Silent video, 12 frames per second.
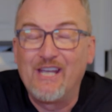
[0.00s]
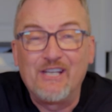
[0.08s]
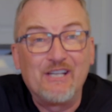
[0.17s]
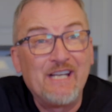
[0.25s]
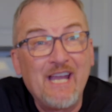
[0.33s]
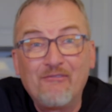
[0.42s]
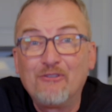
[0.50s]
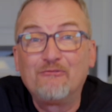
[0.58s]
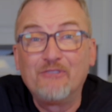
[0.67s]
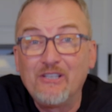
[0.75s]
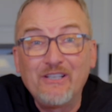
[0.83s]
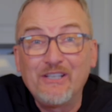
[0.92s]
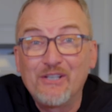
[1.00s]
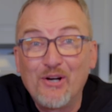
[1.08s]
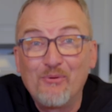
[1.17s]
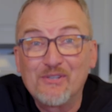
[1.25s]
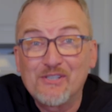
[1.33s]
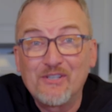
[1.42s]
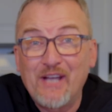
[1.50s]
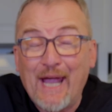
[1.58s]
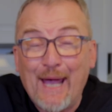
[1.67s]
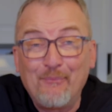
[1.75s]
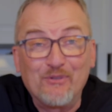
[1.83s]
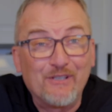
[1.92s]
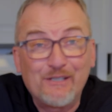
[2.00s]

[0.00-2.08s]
You never really know what's going to happen.